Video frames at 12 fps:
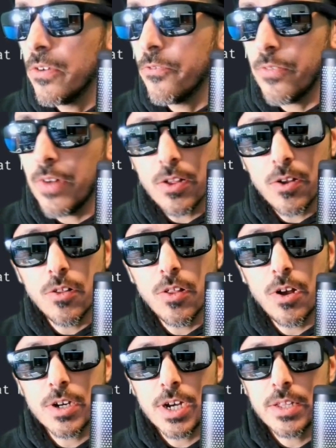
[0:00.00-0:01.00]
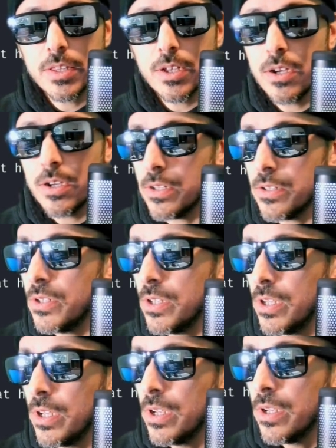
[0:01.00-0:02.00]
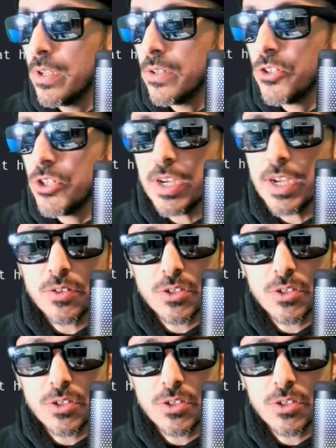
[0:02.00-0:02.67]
Follow along on the hunt. Check out